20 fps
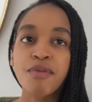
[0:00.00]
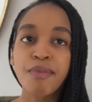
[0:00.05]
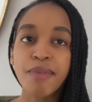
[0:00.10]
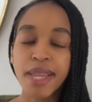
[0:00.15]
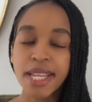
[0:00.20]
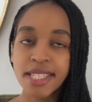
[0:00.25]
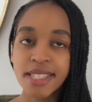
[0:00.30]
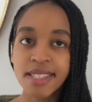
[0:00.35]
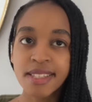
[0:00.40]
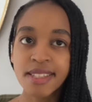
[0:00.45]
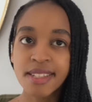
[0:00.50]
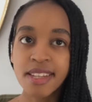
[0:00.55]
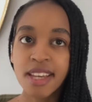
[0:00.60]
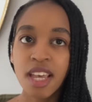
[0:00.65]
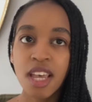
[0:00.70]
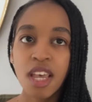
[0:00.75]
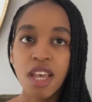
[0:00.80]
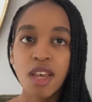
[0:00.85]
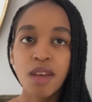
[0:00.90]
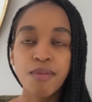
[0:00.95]
mixed,
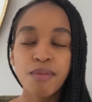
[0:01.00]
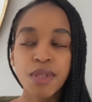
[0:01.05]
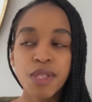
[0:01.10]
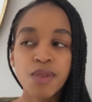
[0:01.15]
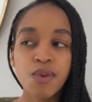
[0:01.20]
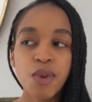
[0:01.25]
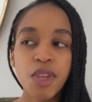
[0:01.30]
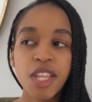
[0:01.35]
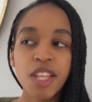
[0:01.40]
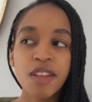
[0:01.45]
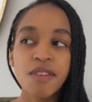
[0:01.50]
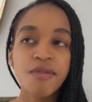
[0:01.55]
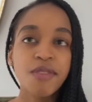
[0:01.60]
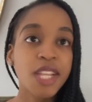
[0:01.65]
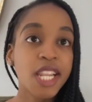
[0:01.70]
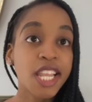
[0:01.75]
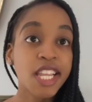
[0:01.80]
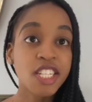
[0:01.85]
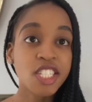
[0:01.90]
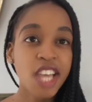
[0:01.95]
between
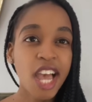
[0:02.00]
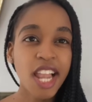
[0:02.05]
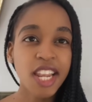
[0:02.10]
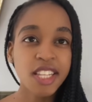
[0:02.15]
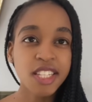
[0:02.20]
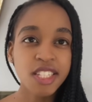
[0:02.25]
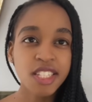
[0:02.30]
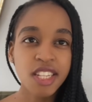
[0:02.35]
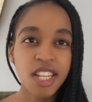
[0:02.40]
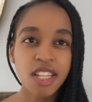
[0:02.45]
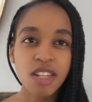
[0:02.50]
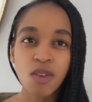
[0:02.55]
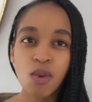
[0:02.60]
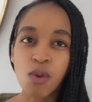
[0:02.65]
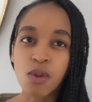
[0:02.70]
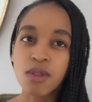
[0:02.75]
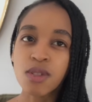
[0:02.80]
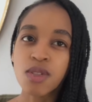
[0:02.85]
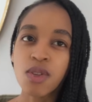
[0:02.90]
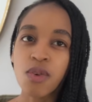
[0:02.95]
feeling challenged and
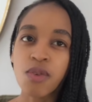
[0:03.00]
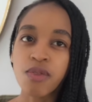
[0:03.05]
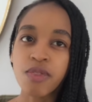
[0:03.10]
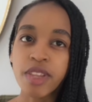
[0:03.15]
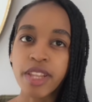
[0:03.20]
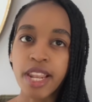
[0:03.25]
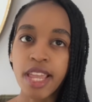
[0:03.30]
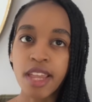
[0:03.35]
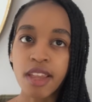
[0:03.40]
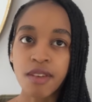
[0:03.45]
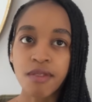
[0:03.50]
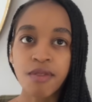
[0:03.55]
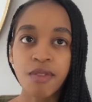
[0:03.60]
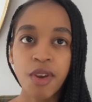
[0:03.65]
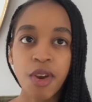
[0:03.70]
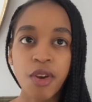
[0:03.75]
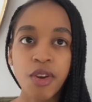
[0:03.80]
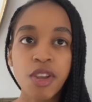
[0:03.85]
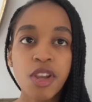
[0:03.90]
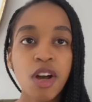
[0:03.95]
also feeling
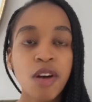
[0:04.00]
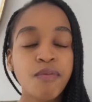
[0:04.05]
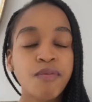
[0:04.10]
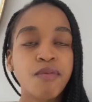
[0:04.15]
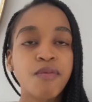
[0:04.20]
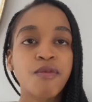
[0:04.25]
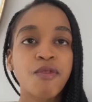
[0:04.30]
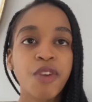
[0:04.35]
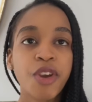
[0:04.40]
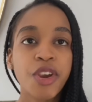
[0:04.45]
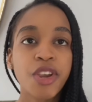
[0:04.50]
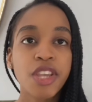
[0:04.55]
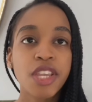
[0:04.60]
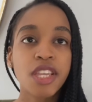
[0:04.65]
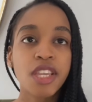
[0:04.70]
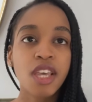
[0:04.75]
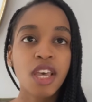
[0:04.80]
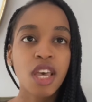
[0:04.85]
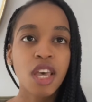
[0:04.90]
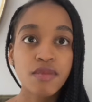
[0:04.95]

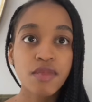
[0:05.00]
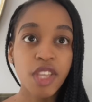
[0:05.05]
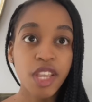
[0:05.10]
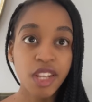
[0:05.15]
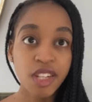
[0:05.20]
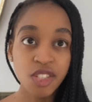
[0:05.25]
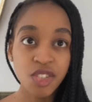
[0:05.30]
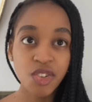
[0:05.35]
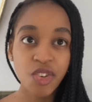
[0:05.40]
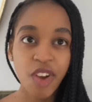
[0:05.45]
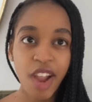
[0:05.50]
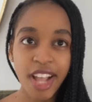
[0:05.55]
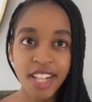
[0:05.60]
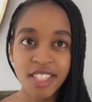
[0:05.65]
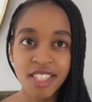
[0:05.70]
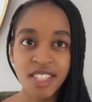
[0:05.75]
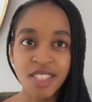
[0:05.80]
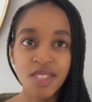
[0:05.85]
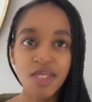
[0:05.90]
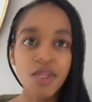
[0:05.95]
very
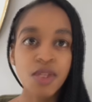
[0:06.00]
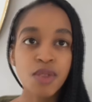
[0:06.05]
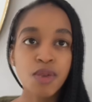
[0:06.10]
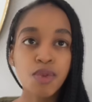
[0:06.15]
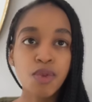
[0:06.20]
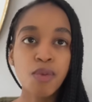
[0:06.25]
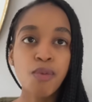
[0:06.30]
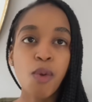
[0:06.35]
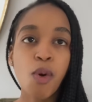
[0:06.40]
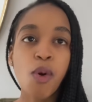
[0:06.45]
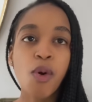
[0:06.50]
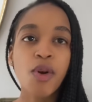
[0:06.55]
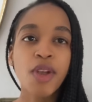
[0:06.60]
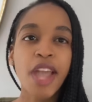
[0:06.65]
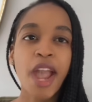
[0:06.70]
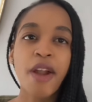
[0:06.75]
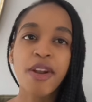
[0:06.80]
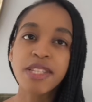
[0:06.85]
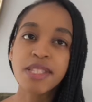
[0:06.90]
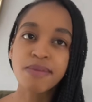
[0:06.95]
attracted to the more
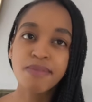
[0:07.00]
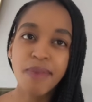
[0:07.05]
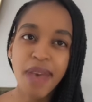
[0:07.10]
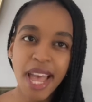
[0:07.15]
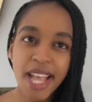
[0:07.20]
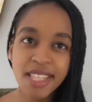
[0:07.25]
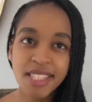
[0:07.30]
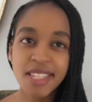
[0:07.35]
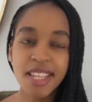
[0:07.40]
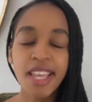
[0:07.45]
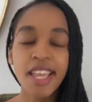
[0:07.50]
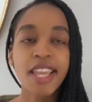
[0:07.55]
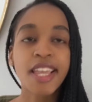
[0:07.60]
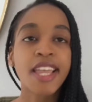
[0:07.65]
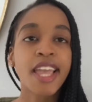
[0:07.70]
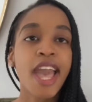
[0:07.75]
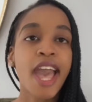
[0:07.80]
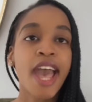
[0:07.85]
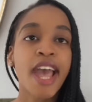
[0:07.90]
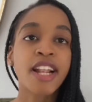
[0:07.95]

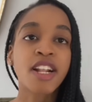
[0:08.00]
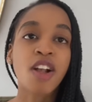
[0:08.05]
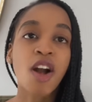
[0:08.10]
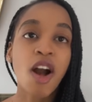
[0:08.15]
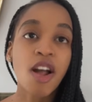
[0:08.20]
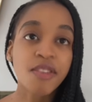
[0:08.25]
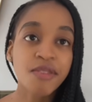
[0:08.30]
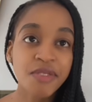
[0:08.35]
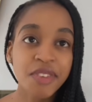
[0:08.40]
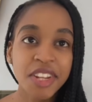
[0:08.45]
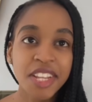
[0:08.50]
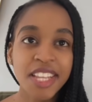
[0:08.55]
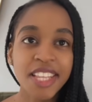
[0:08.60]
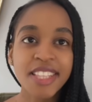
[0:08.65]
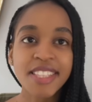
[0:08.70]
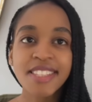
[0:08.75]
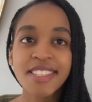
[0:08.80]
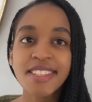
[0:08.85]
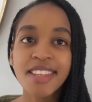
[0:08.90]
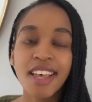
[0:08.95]
charismatic and
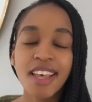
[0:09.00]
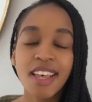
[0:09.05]
confident,